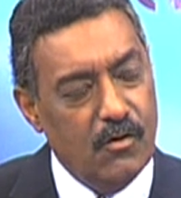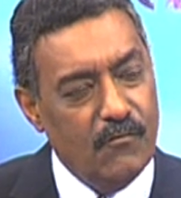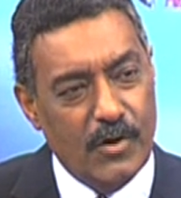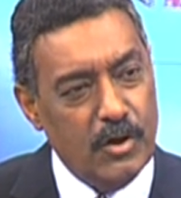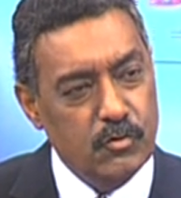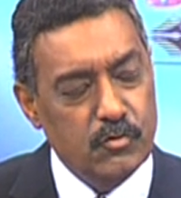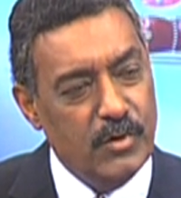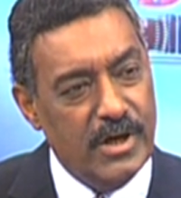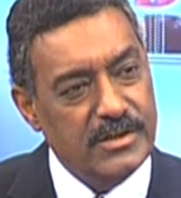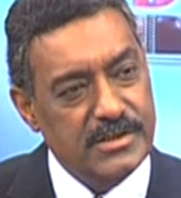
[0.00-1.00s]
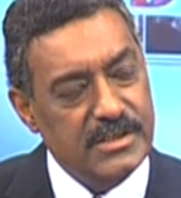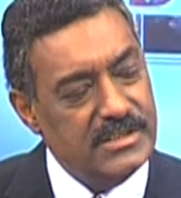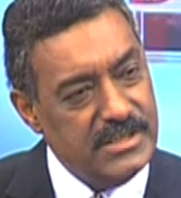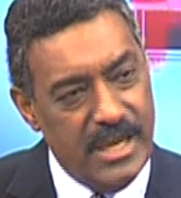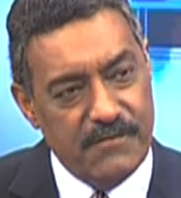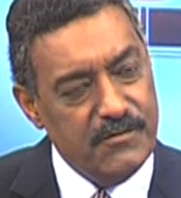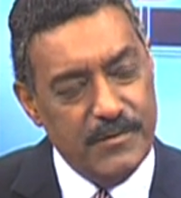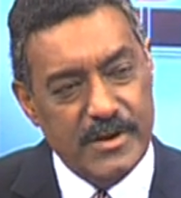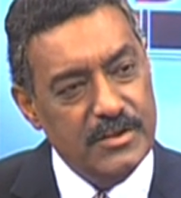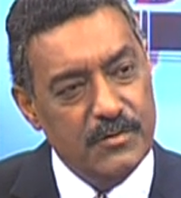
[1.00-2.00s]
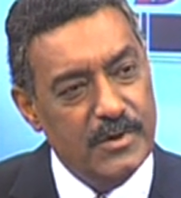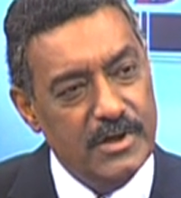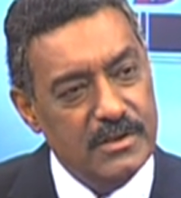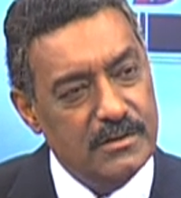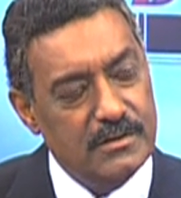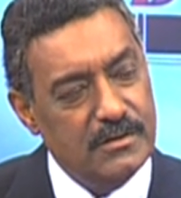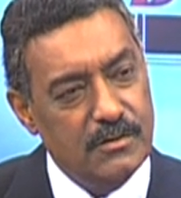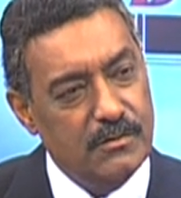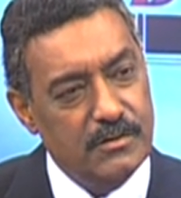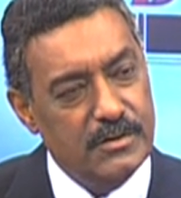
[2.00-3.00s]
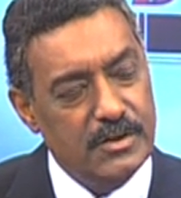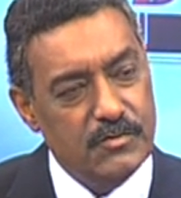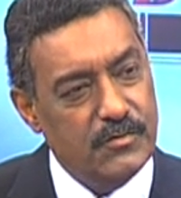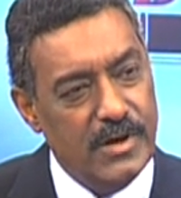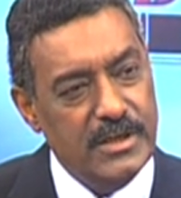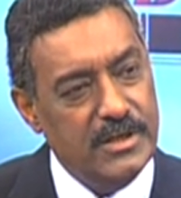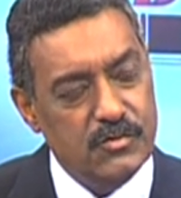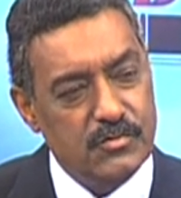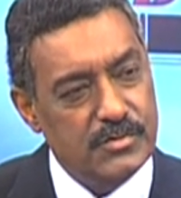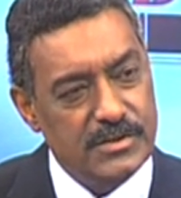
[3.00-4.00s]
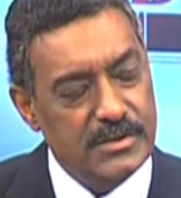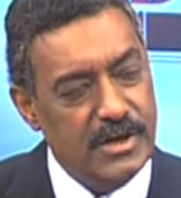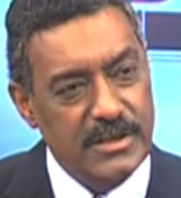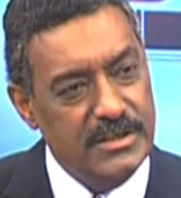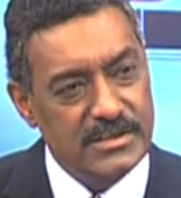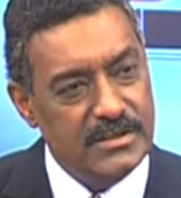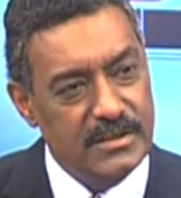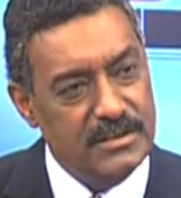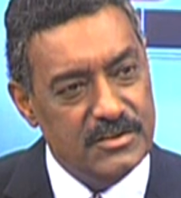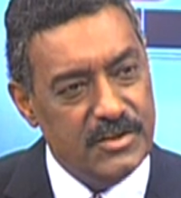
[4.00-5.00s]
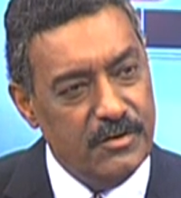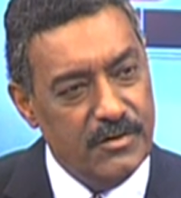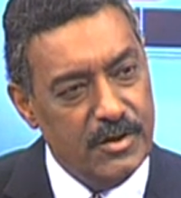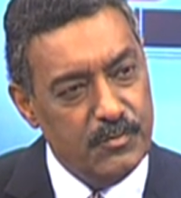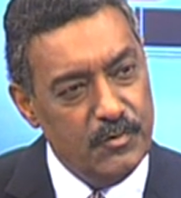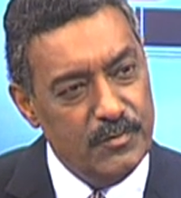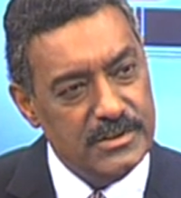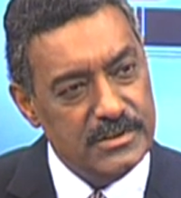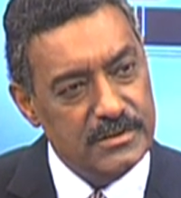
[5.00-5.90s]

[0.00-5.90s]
of one or two countries everywhere in the world, that you're running in circles trying to get approvals?